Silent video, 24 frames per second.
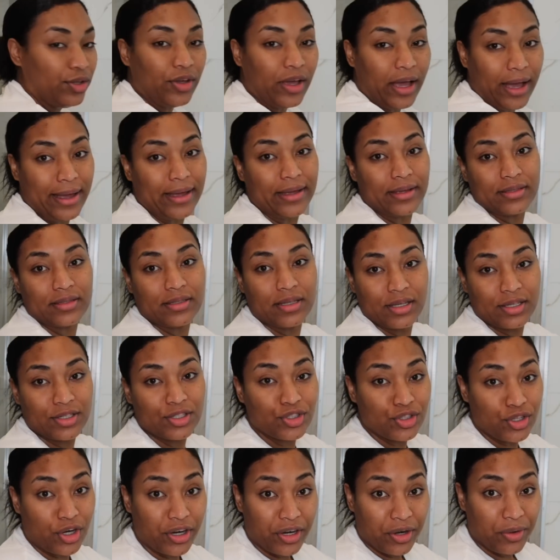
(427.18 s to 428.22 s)
You guys,
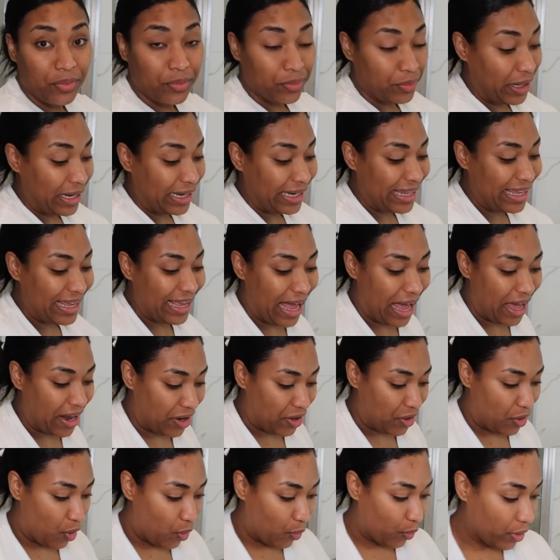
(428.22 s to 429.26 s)
started raining out
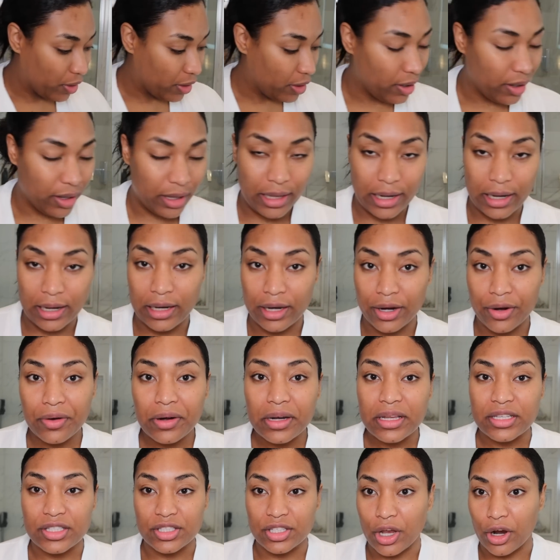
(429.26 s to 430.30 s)
of nowhere and it
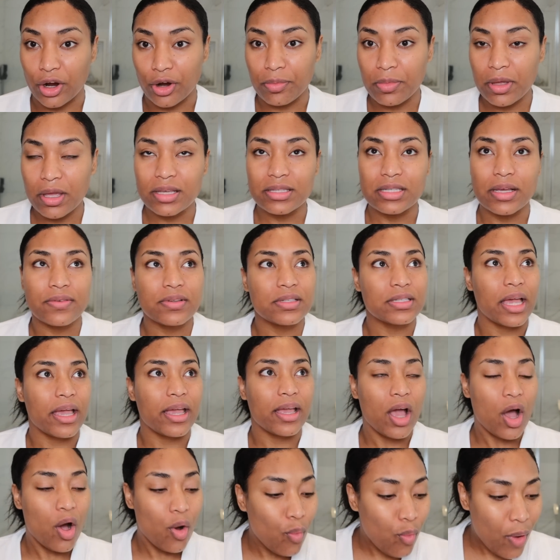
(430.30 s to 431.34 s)
literally scared me because I was
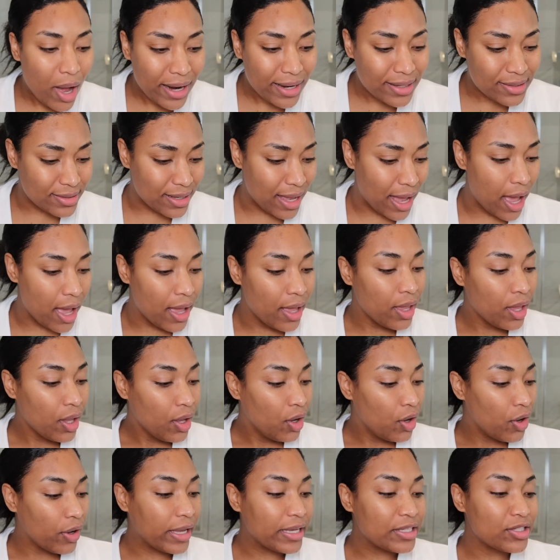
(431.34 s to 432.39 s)
like, what is that?
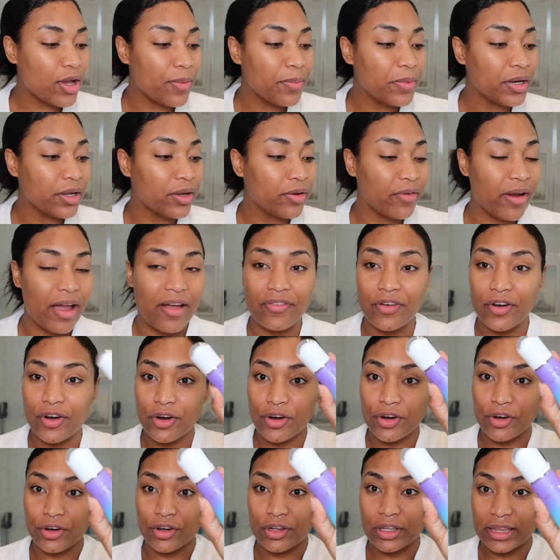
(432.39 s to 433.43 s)
Okay, so I'm gonna grab
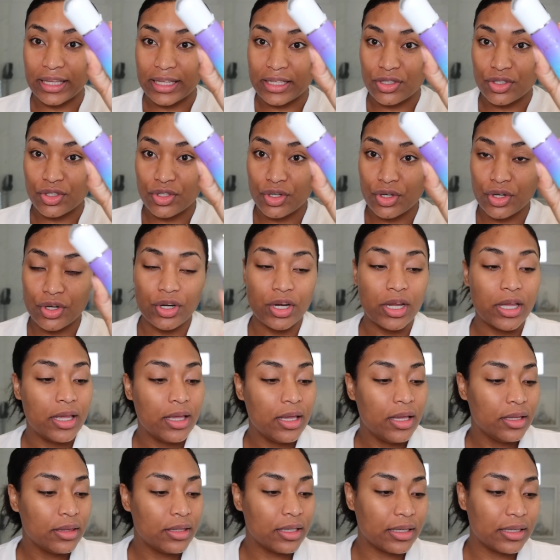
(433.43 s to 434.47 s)
her cleanser.
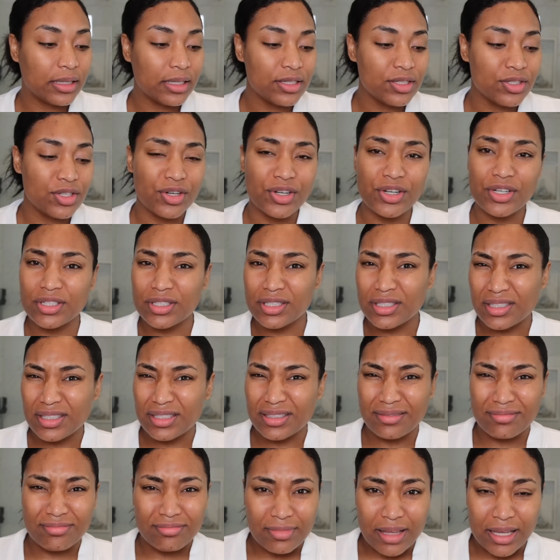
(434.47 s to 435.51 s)
The cleanser is,
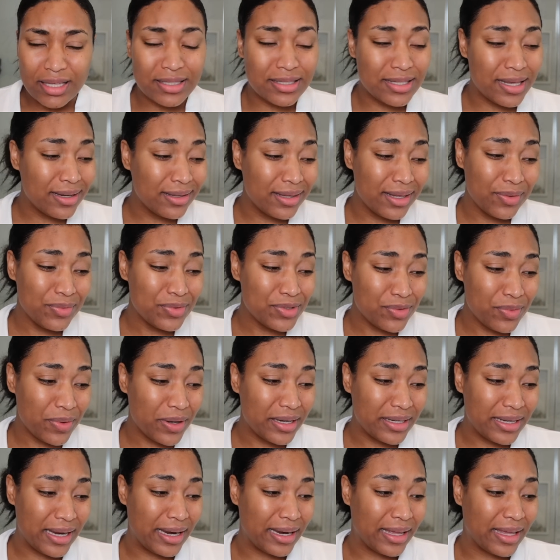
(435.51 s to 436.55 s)
it said that it was
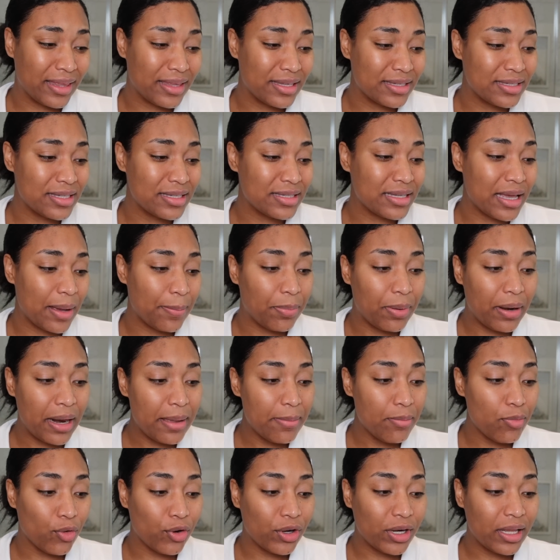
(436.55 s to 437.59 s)
very delicate. This is apply
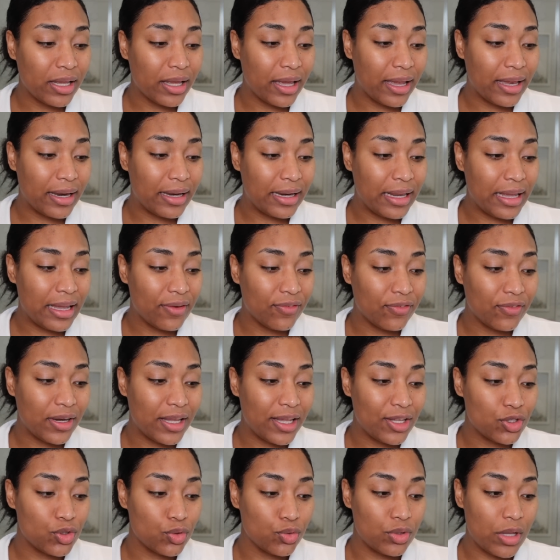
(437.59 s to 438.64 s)
morning and
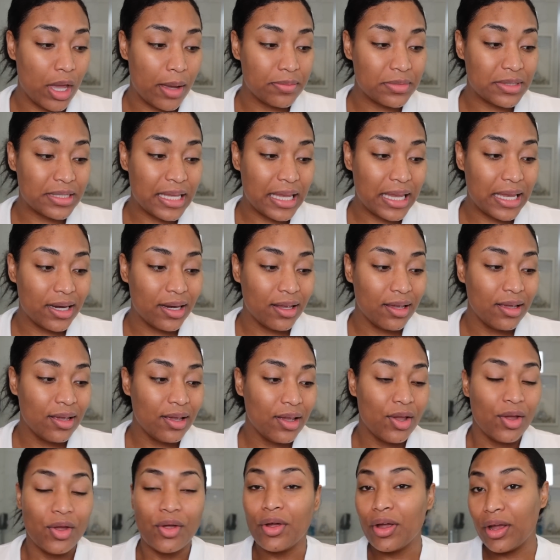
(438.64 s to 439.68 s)
evening to damp skin
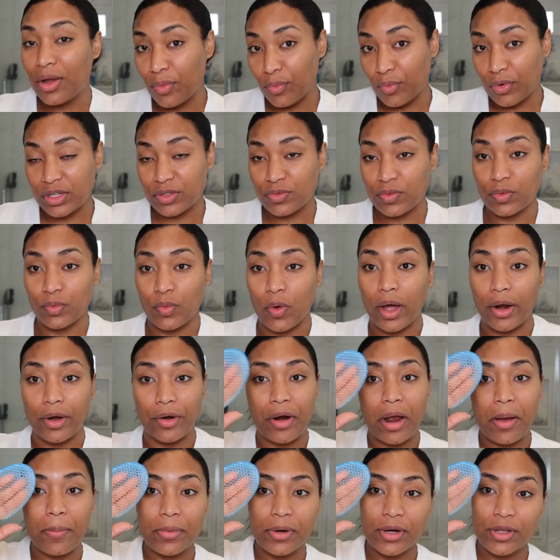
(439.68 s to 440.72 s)
and rinse with
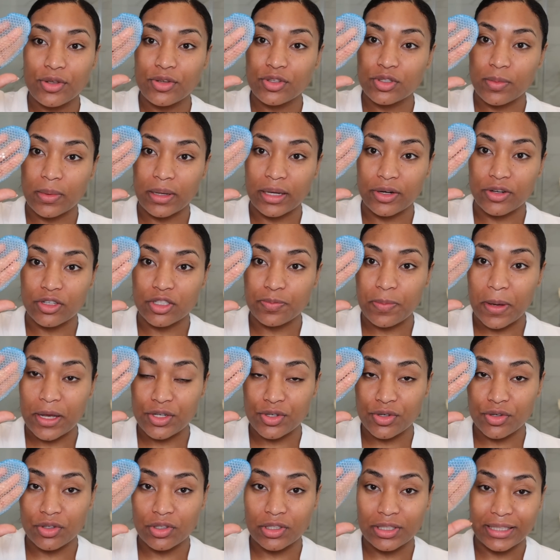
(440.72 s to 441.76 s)
water. I'm gonna use my little
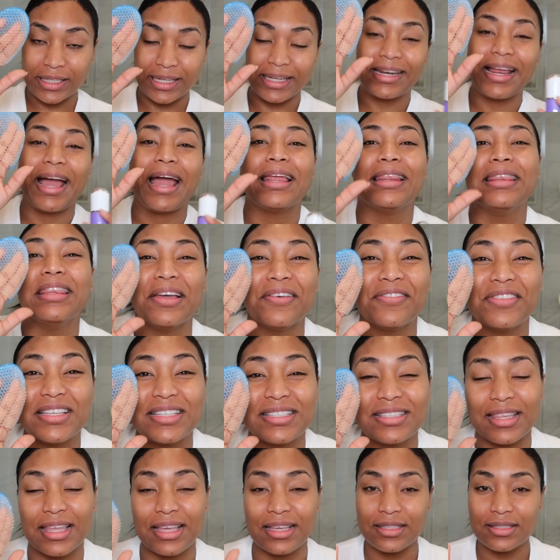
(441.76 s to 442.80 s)
spatula clean. I love
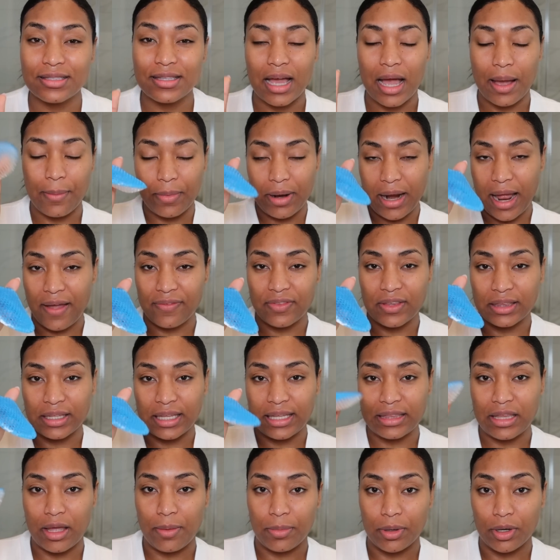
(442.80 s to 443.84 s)
these things. I'm gonna have the
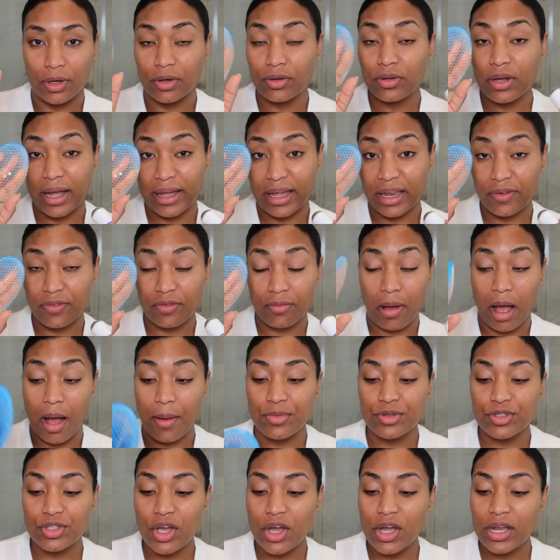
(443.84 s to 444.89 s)
link down below. I get it from
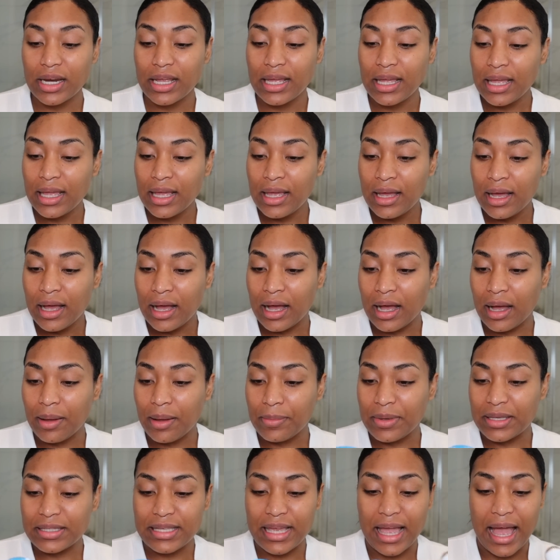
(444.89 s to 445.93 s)
Amazon.
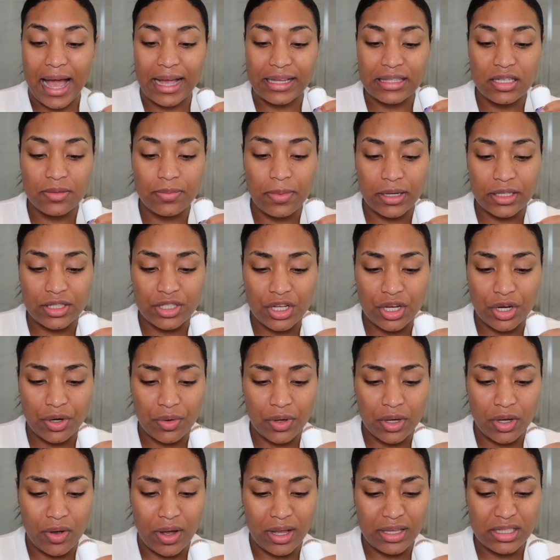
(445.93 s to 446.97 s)
It's the
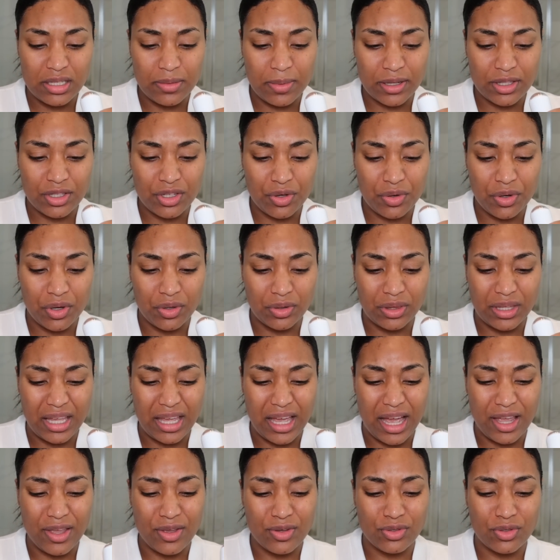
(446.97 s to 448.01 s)
antibacterial
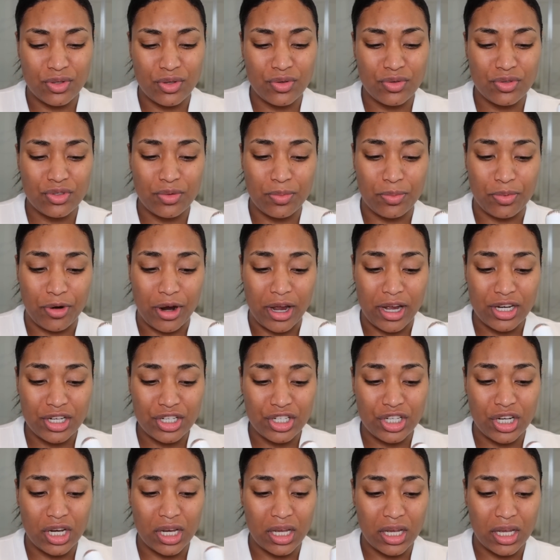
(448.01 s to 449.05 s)
thing. I used to use the
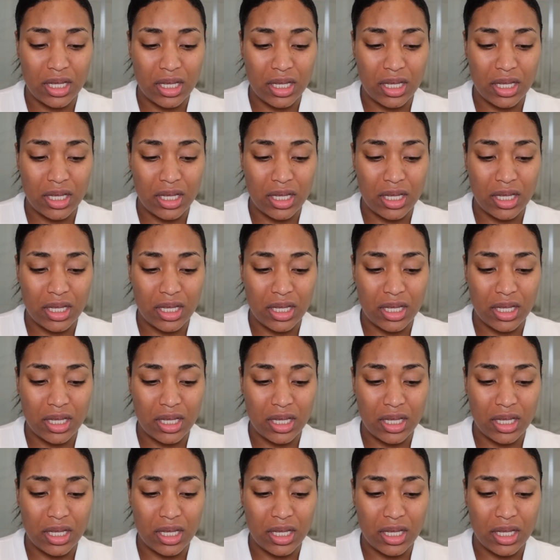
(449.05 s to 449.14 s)
brush.